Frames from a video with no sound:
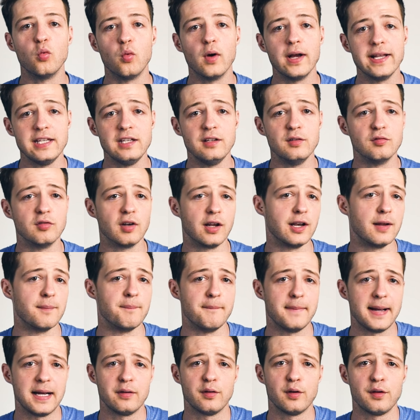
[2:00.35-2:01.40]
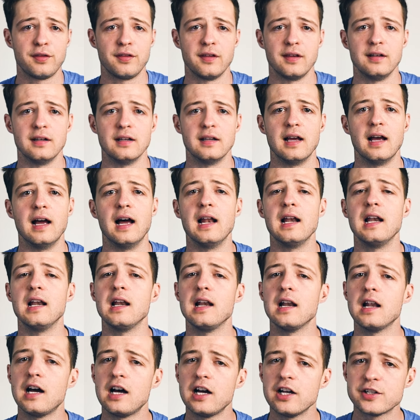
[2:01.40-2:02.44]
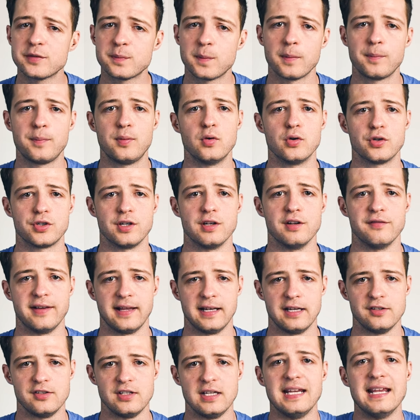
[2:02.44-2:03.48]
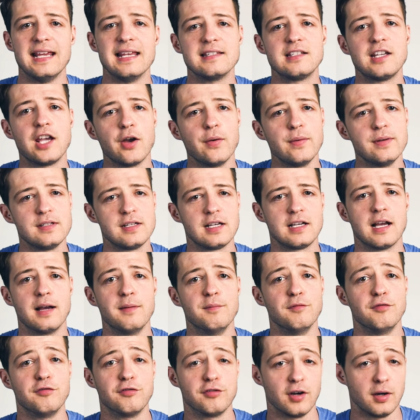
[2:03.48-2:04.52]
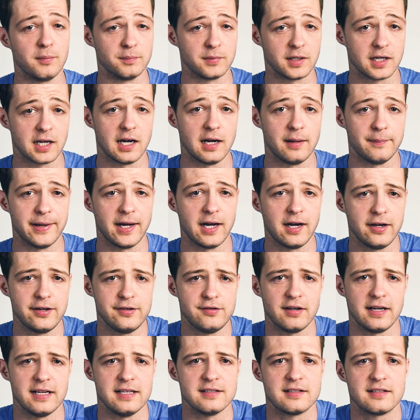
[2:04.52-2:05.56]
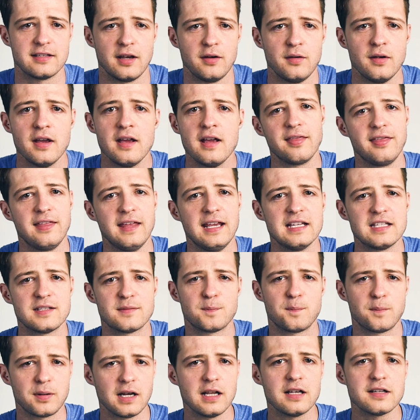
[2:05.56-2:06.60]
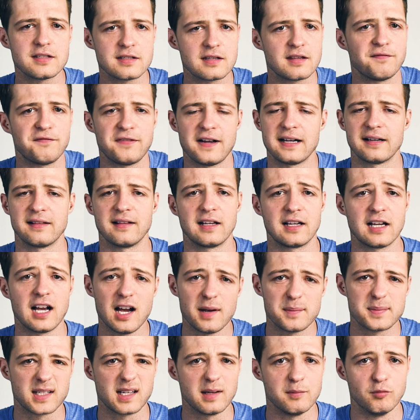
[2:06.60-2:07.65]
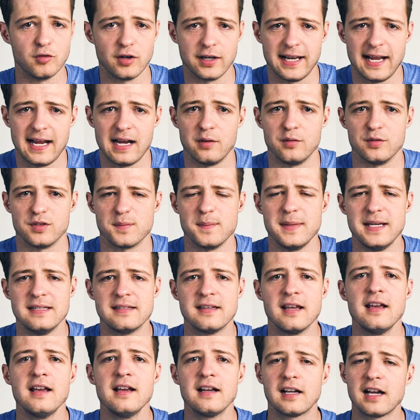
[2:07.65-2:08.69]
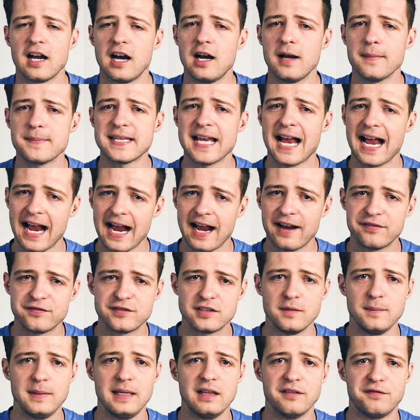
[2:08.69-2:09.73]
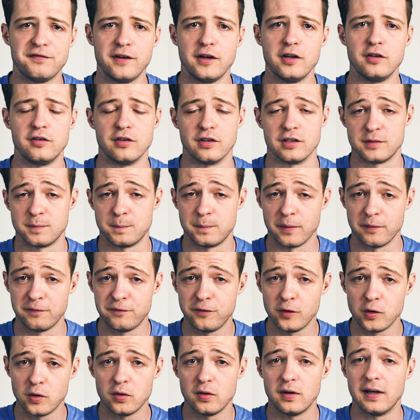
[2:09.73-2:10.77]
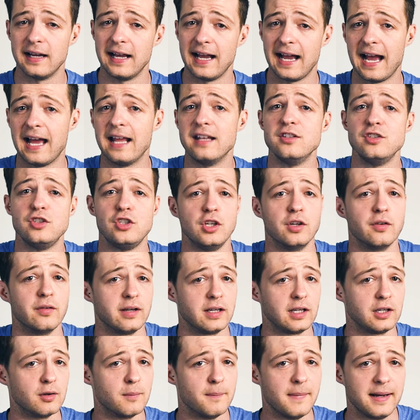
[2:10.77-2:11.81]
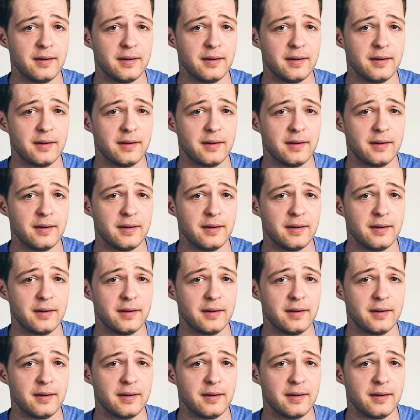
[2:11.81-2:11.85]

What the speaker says: When you run a marathon, a large proportion of energy is going to come from carbohydrates. So this, plus the fact that carbs can run out, means carbs have to be the focus before and during your